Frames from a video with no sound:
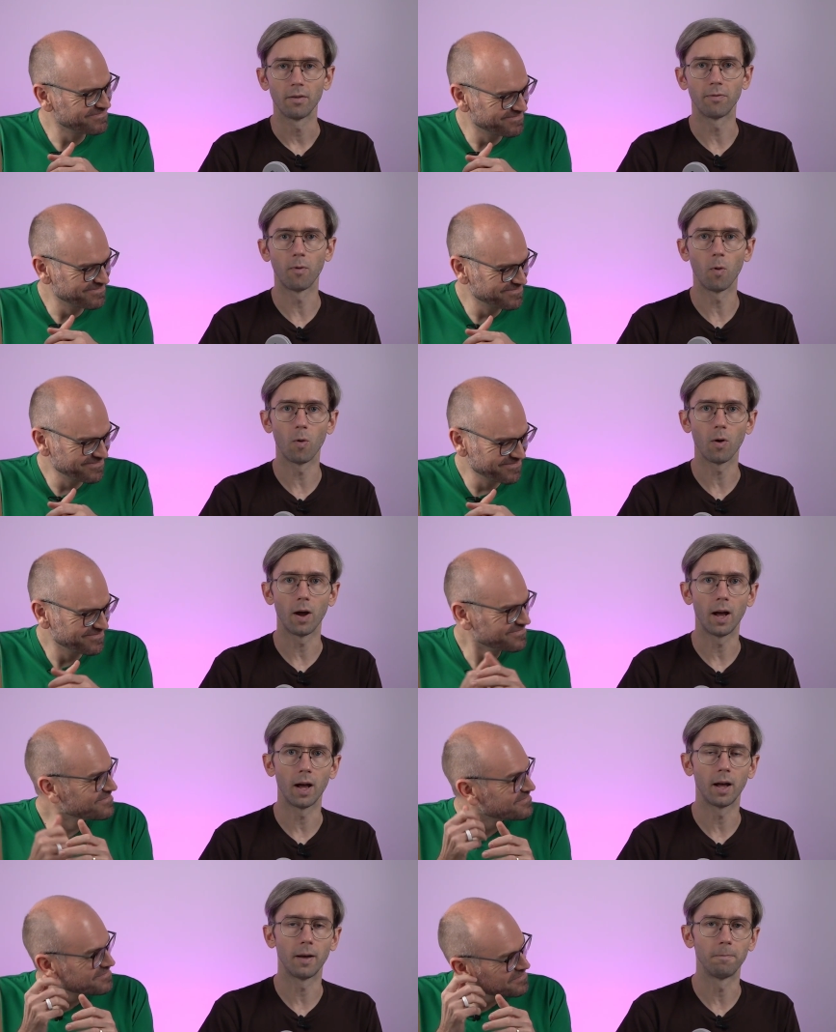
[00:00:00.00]
Speaker 1: for,
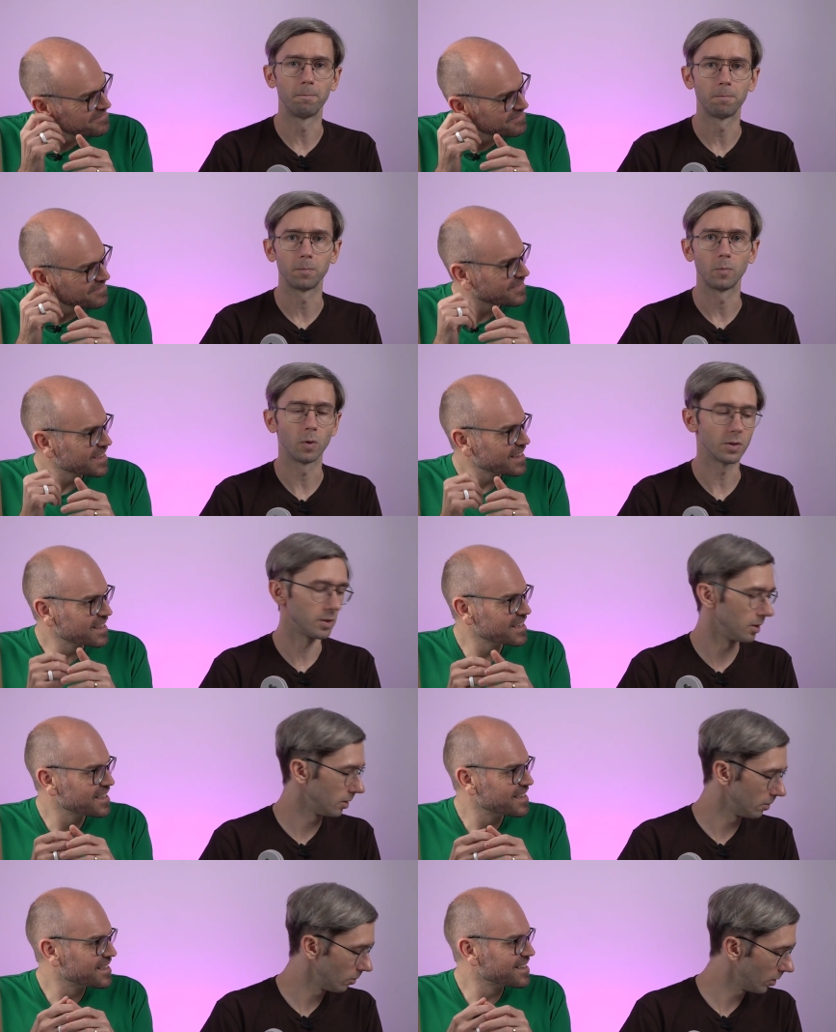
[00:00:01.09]
um, what's
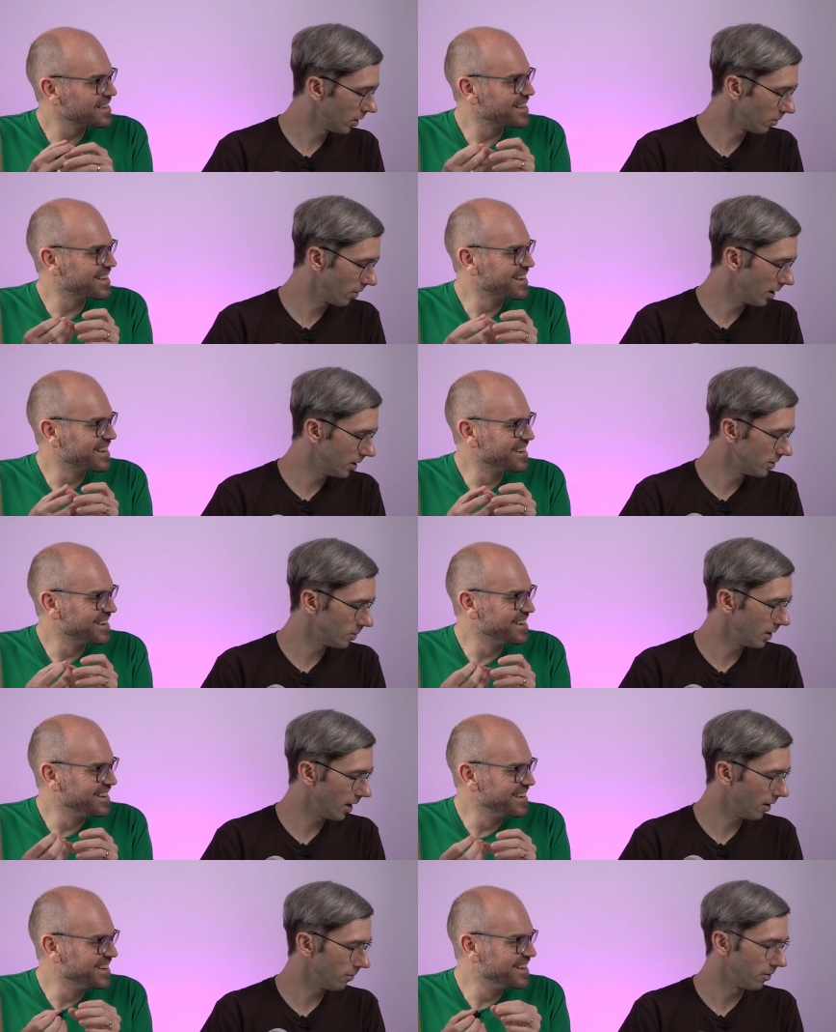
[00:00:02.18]
the, what are the ratings that we
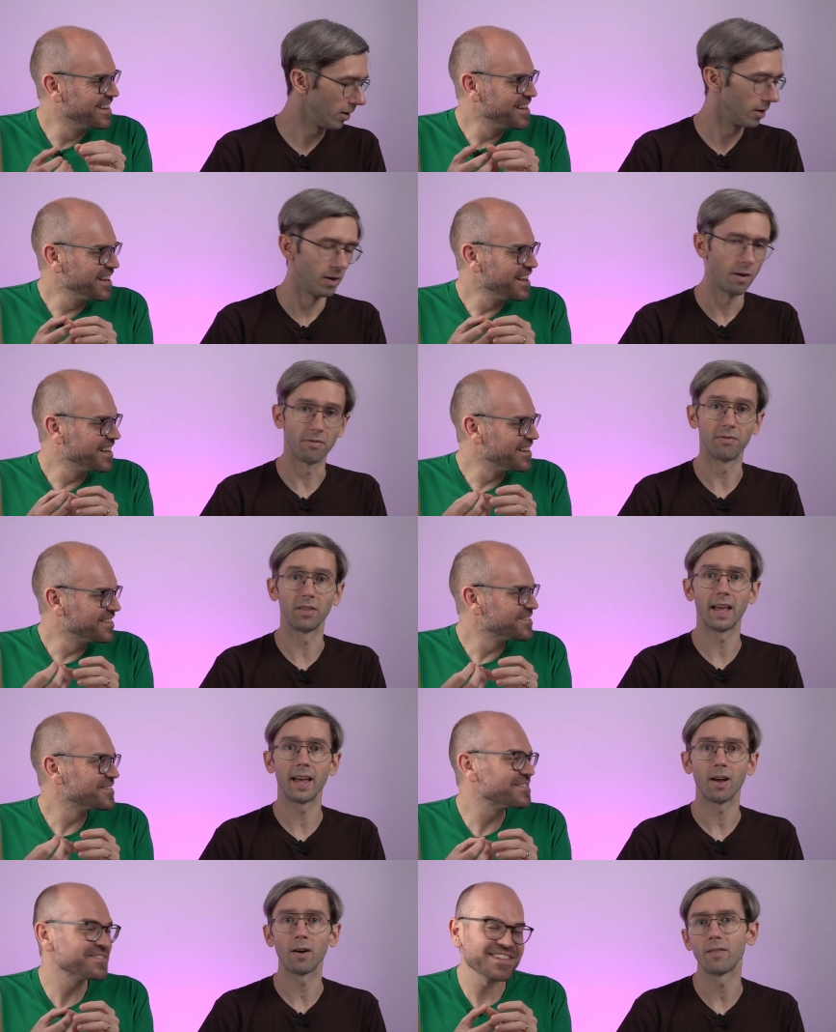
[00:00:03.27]
have?
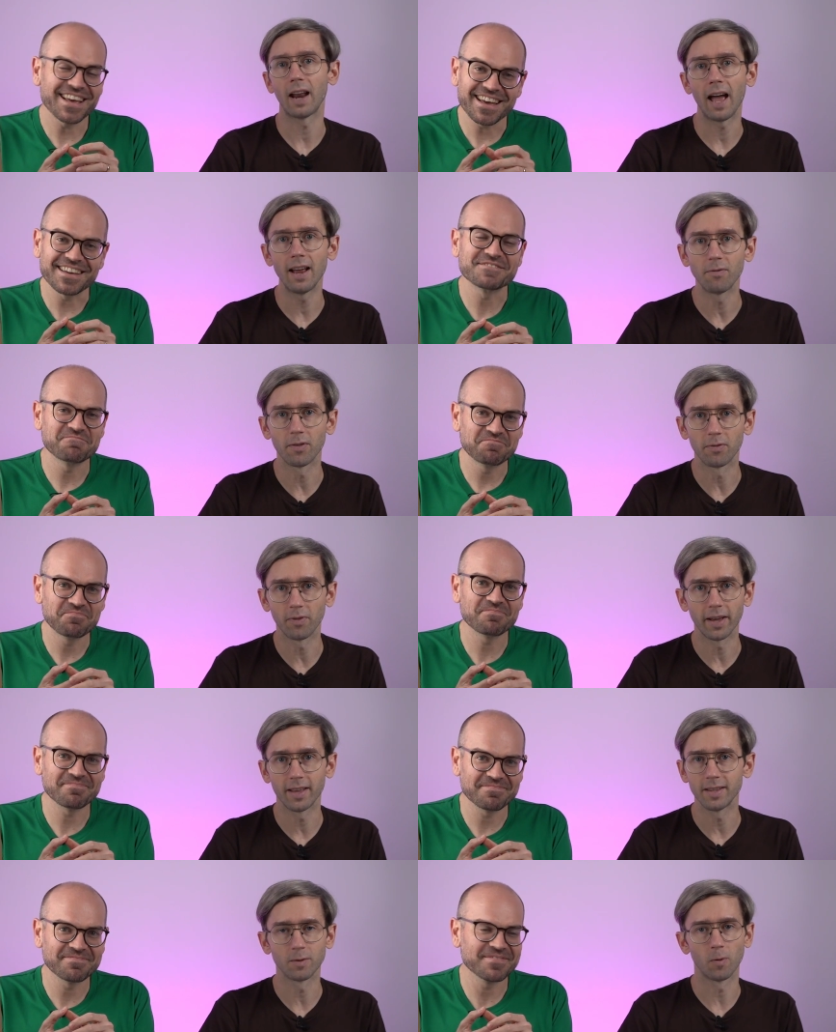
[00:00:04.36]
Flair, I'll give it eight for
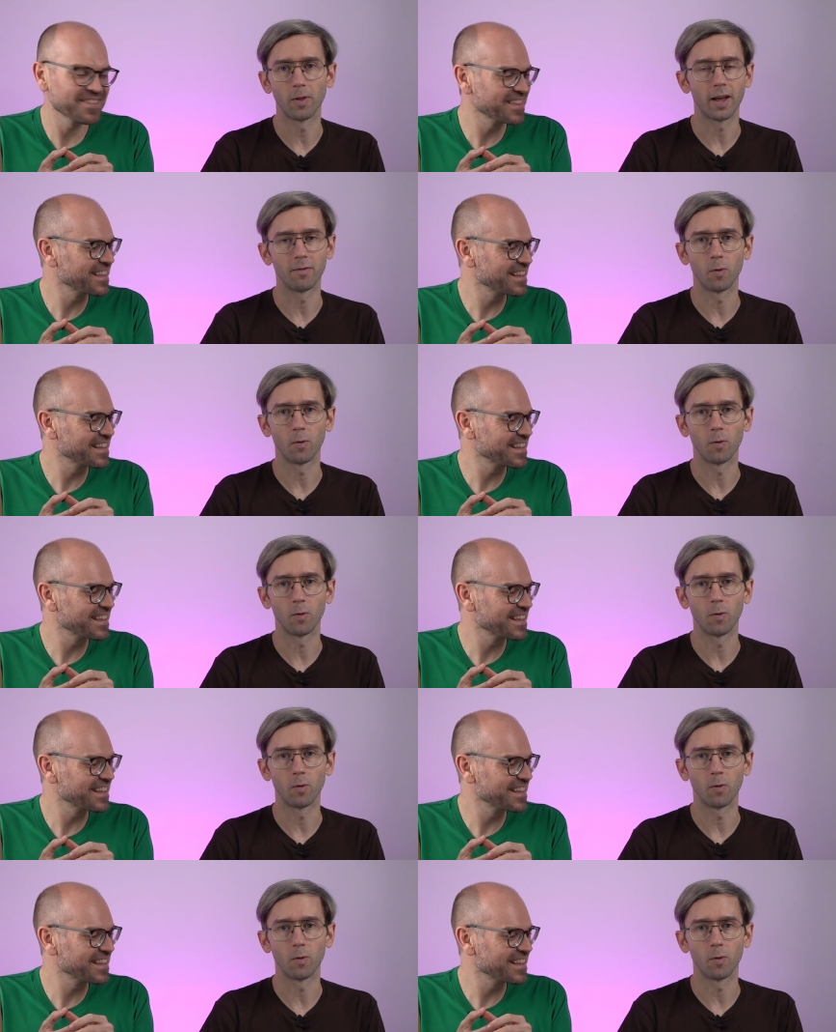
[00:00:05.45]
flair. These are all out of